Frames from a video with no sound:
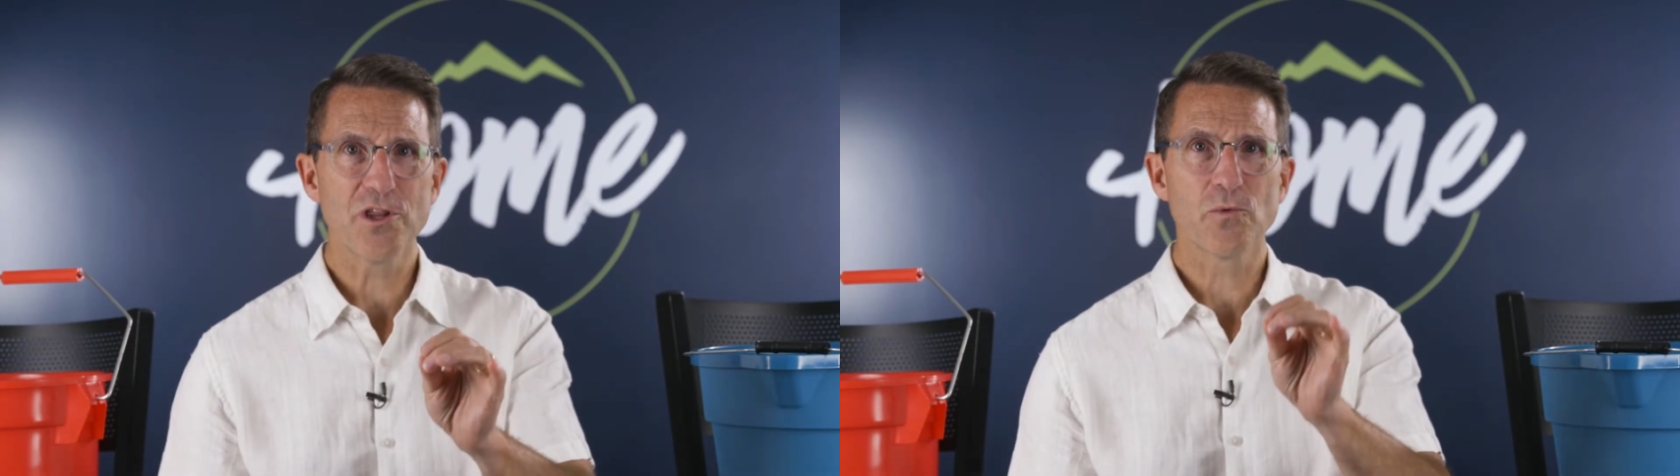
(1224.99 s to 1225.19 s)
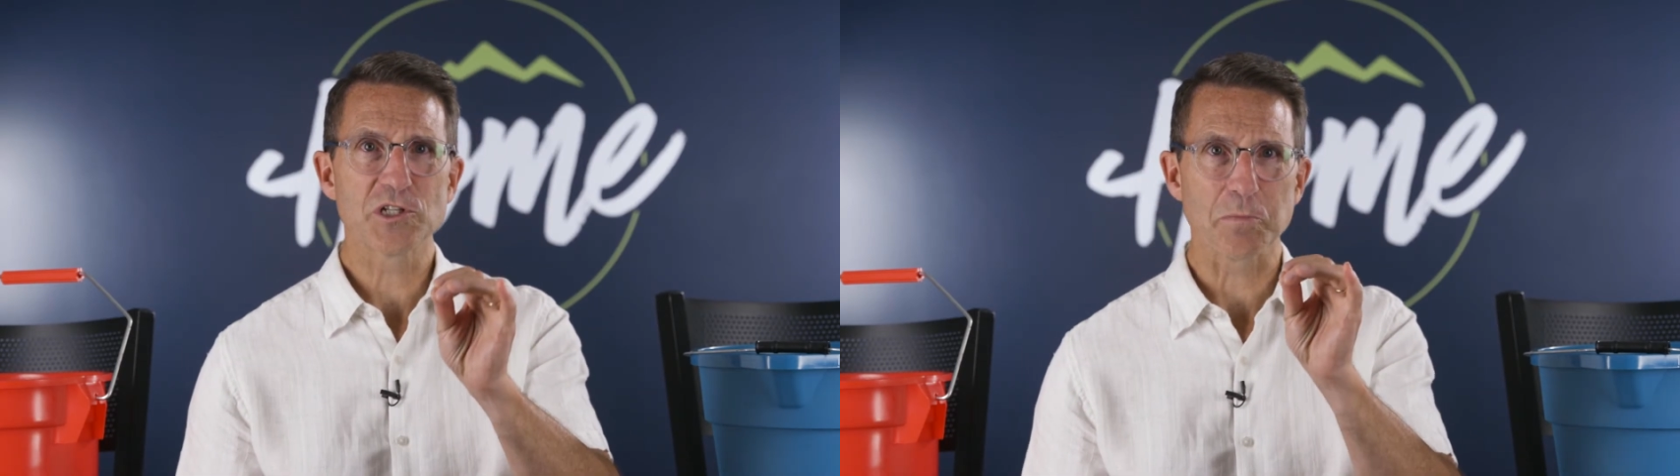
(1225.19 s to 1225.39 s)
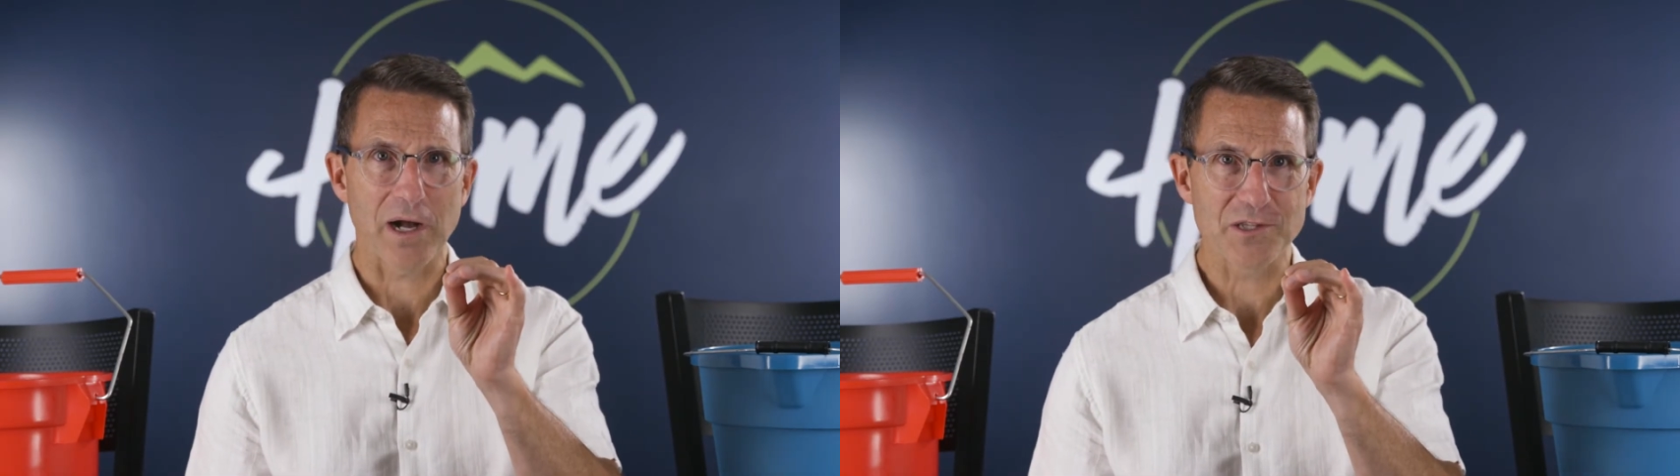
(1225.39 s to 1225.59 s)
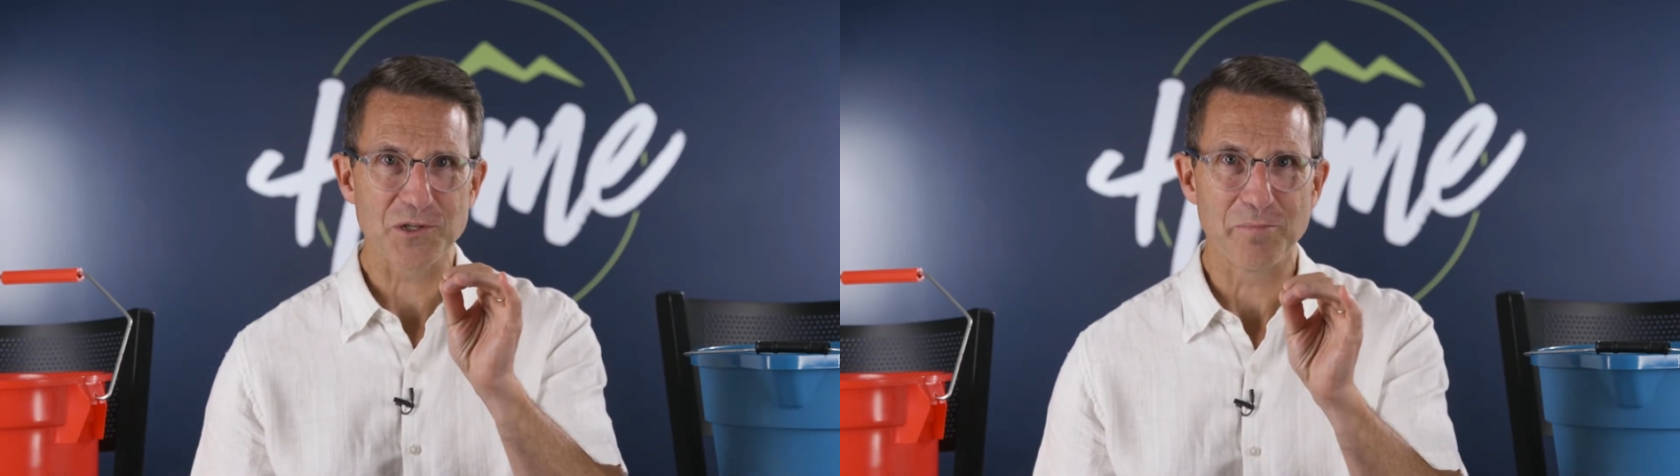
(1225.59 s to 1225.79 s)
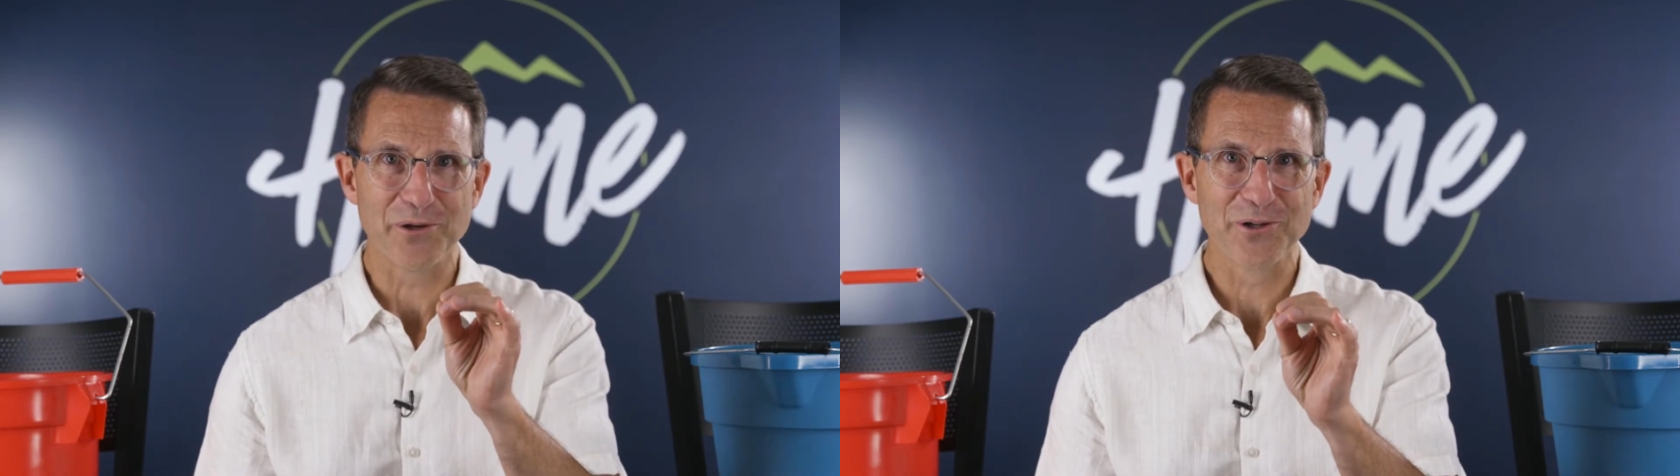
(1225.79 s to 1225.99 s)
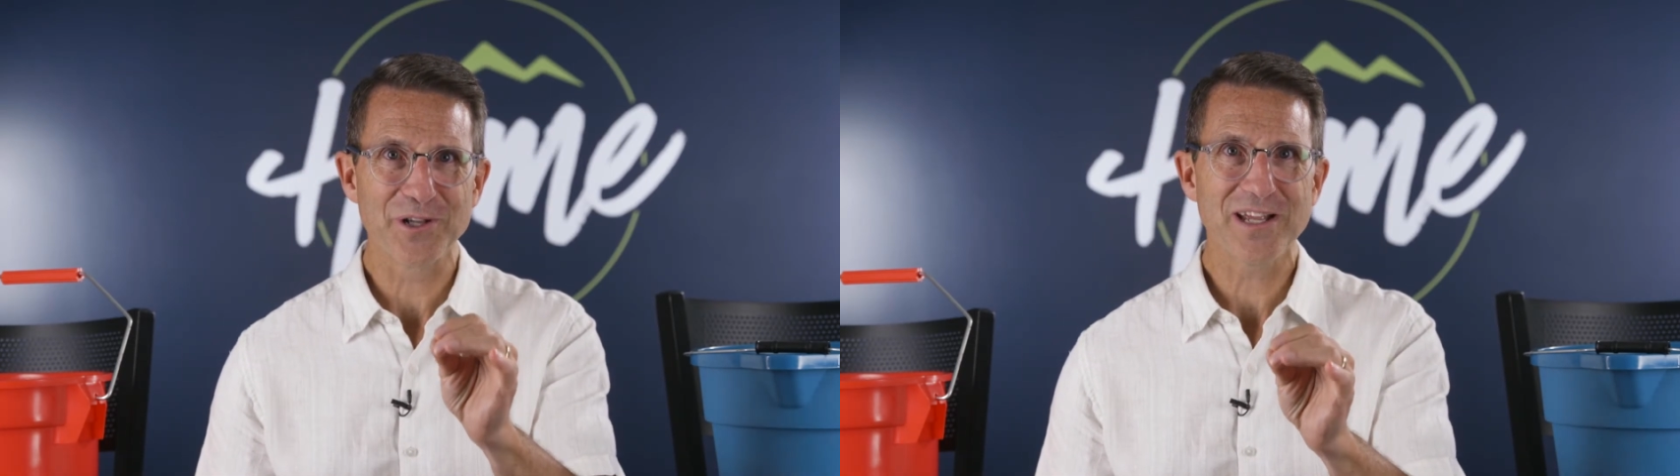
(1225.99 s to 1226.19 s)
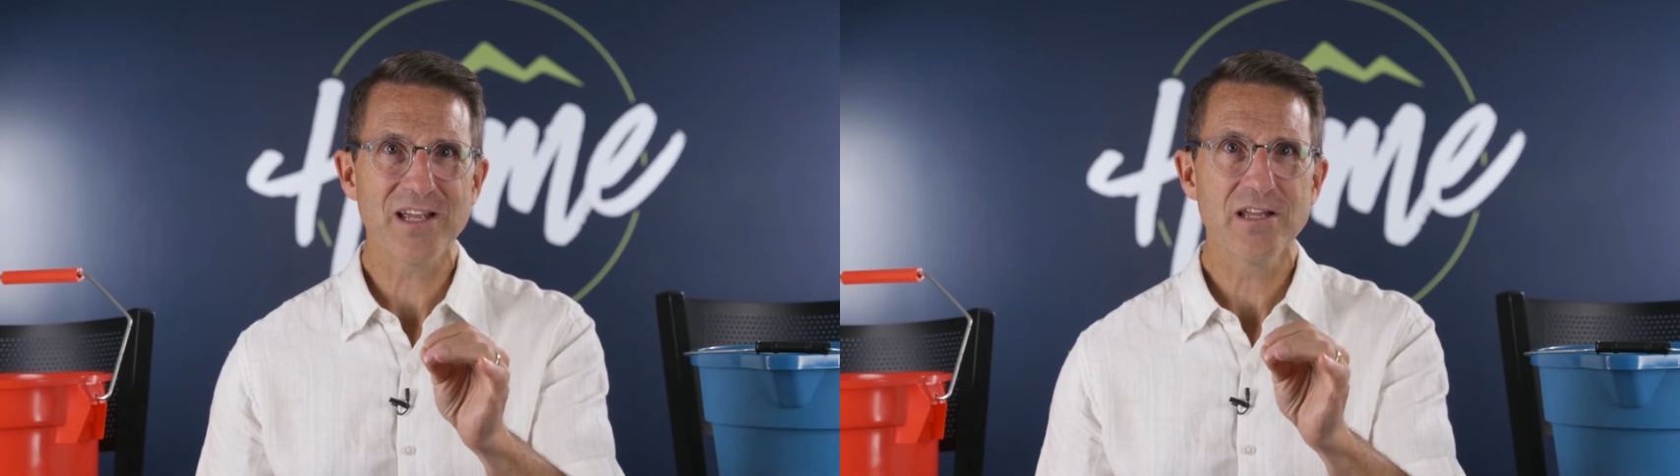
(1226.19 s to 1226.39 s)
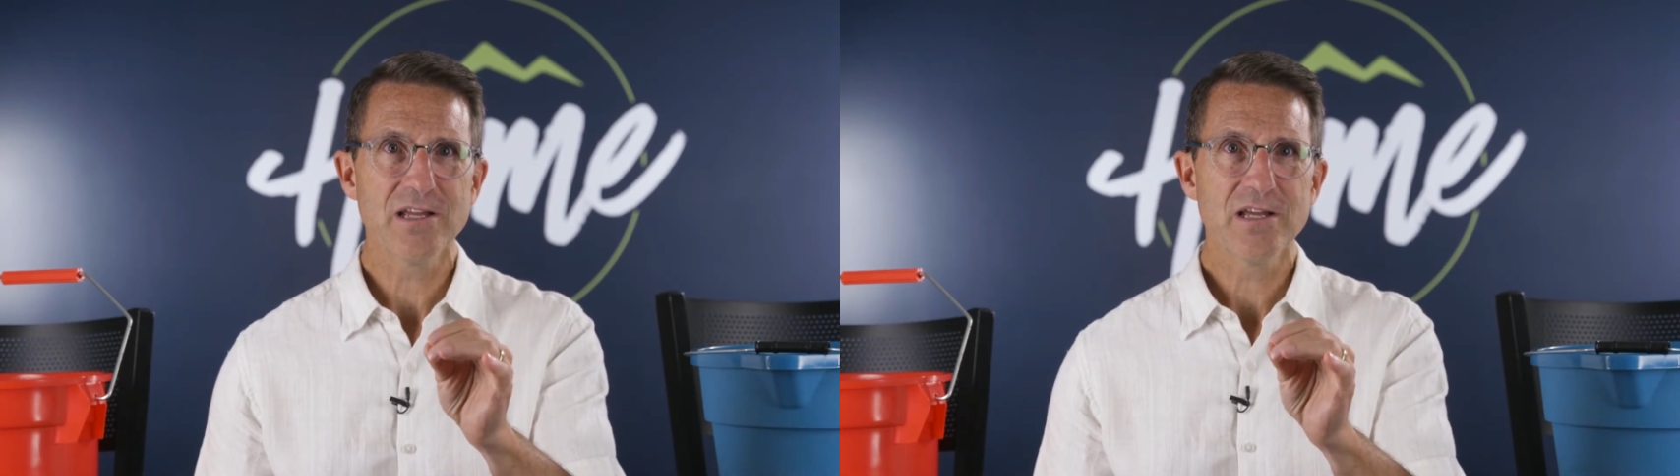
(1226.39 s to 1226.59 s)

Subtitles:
the responsibility